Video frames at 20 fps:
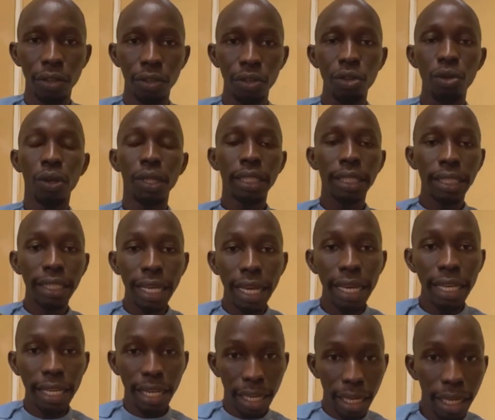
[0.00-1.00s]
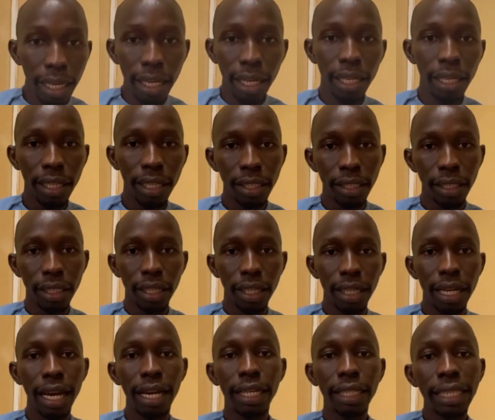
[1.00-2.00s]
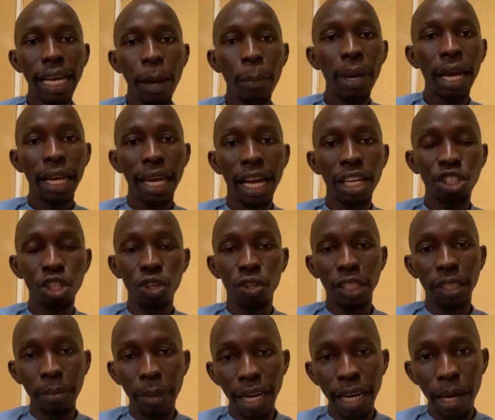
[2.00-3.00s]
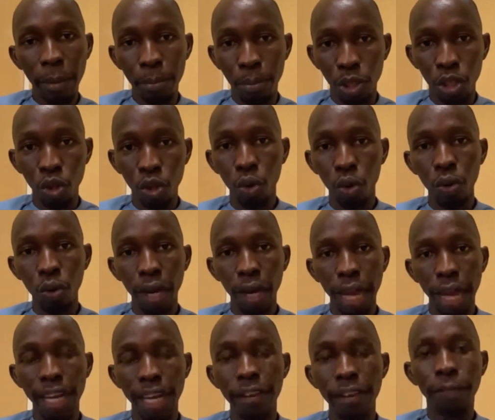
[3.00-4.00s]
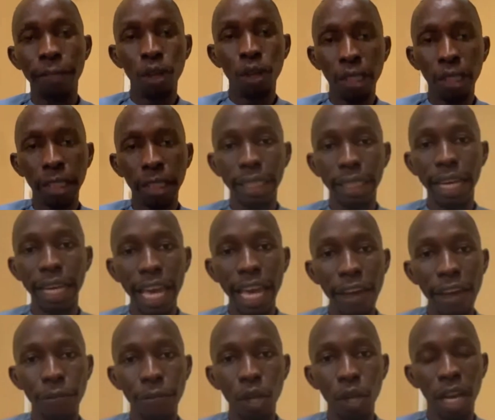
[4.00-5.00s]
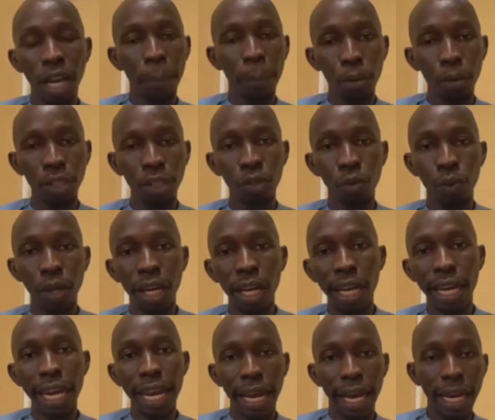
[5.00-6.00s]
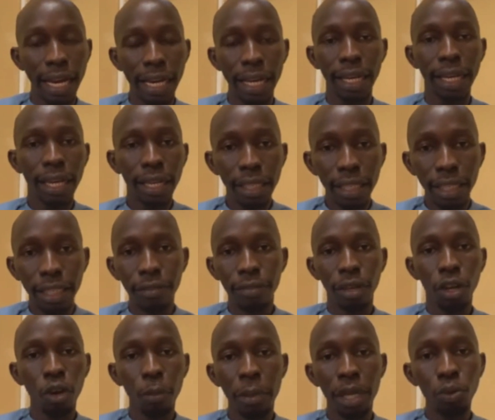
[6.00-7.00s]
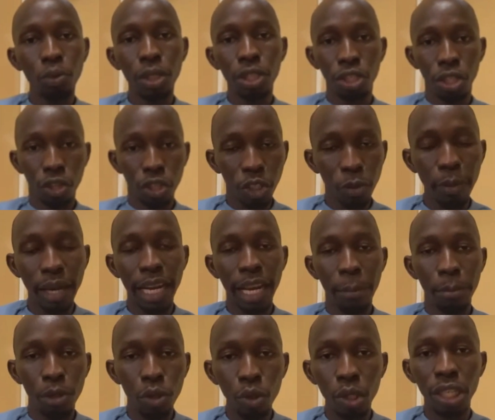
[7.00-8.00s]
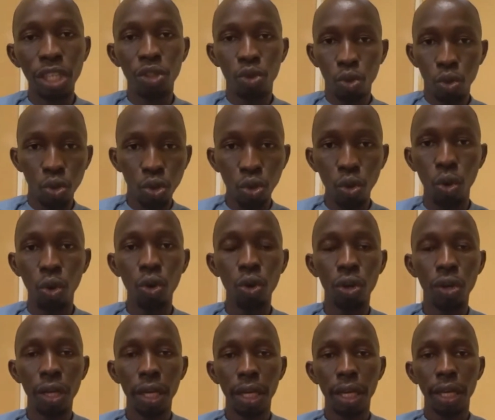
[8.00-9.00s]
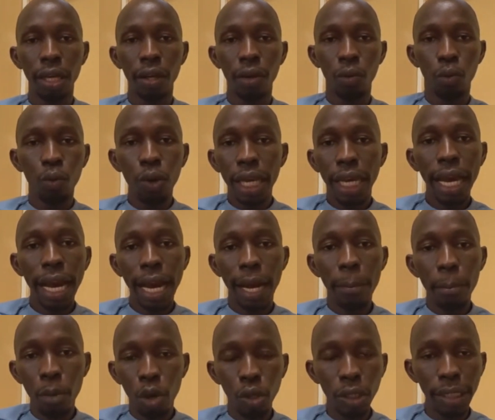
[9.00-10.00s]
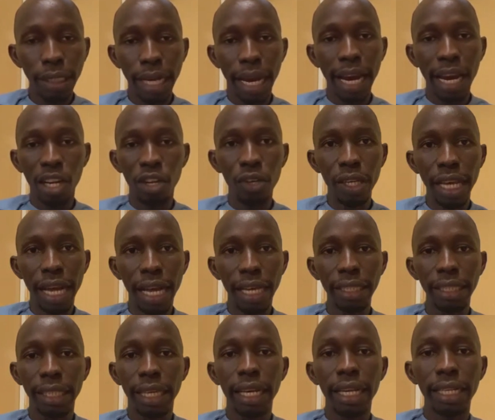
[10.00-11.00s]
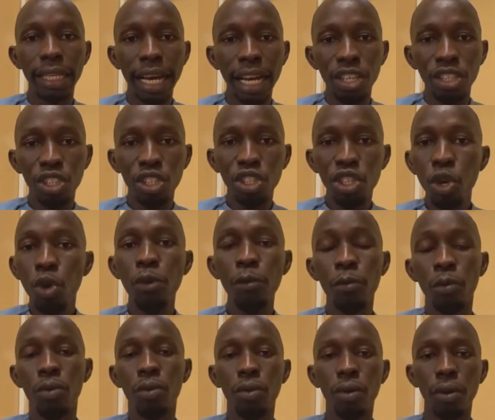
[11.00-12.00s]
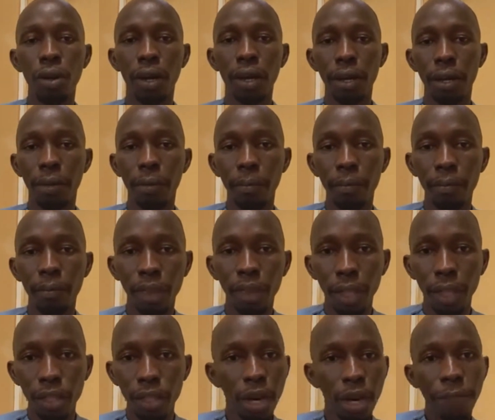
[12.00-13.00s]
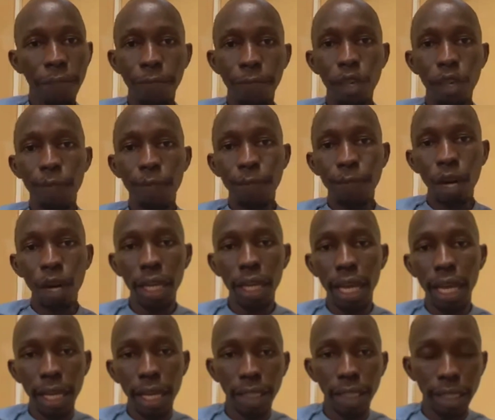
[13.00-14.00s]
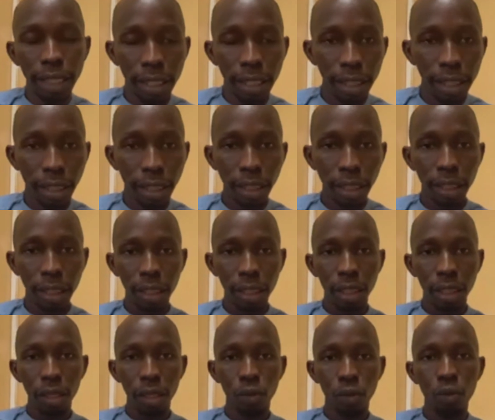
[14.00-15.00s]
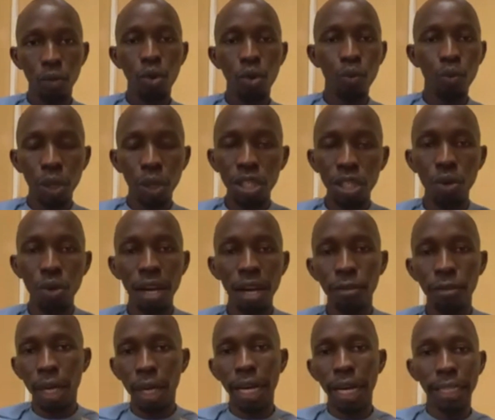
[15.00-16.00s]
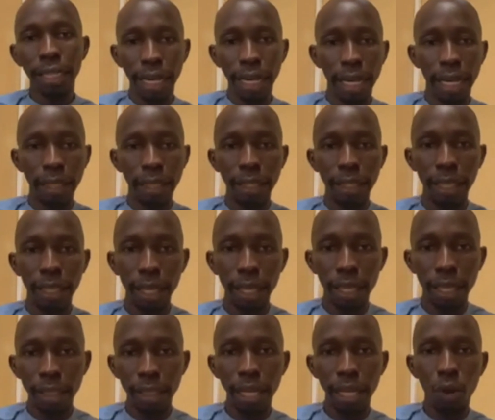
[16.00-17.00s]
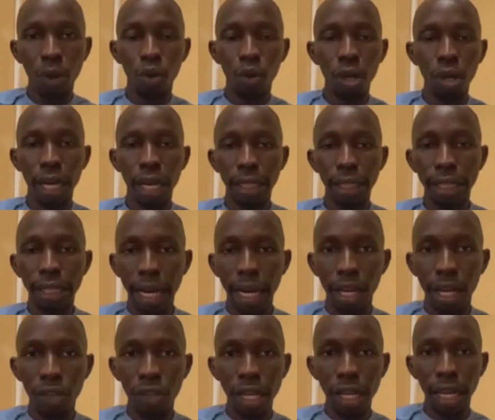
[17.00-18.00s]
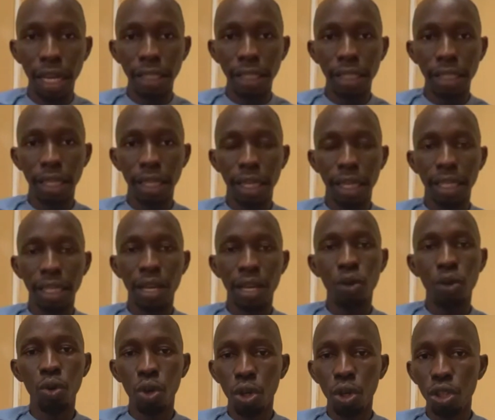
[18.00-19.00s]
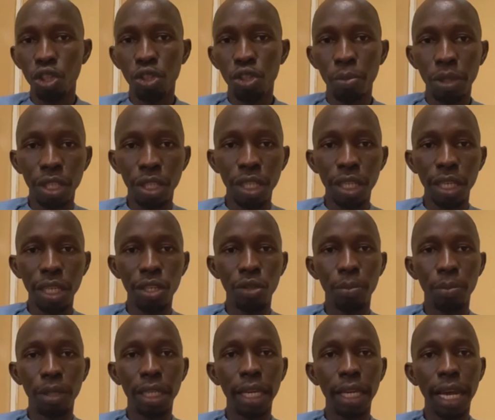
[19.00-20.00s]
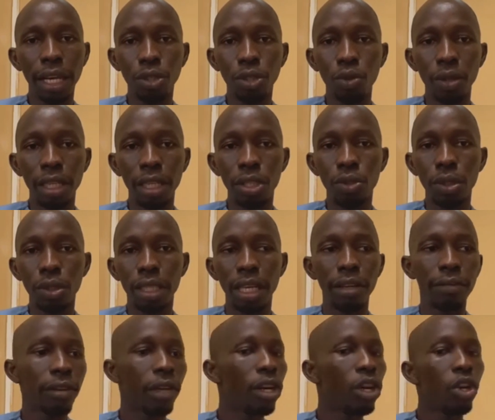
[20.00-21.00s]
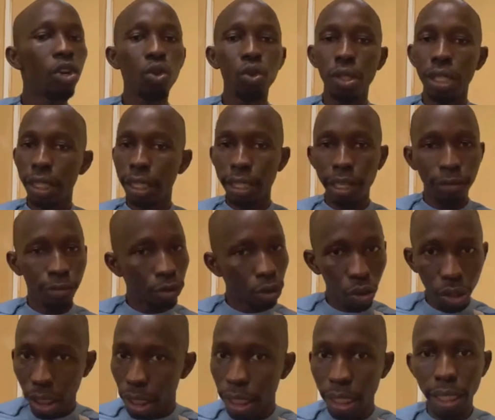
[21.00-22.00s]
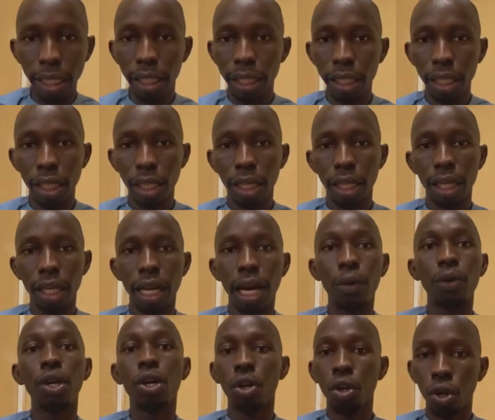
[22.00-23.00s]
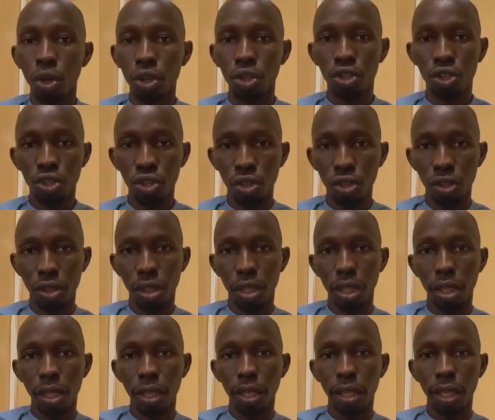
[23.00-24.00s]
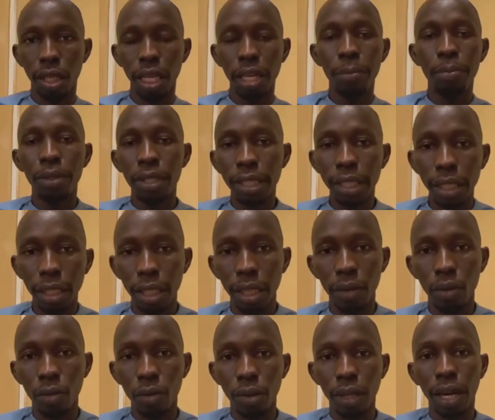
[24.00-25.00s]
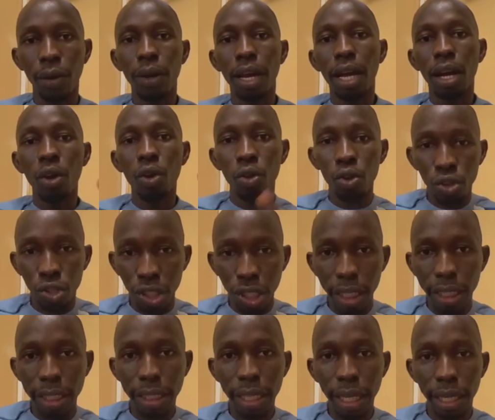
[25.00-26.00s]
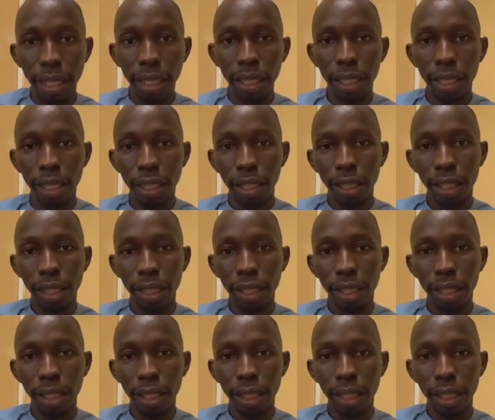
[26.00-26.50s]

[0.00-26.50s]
You're saying that it's that Julius Mada Bio and the Fonties and every other person will lack the development with Julius Mada Bio. They do so. We are more Sierra Leoneans than you. You're foreigners. Oh, win you want card dance. Say now all na Sierra Leoneans. Then we lost. You begin isolate yourself. No, this self will not agree. Now we all lost. APC. Now I lost yesterday.